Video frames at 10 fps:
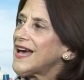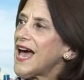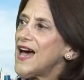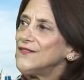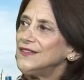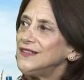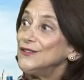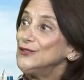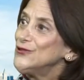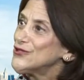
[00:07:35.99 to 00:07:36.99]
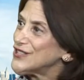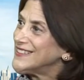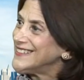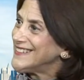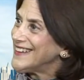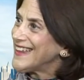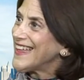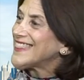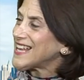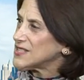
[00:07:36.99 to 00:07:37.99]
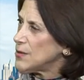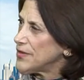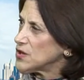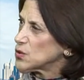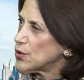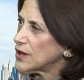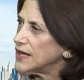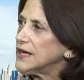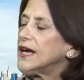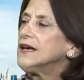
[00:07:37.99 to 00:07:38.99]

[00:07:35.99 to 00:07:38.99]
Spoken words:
have an illusion that something's working,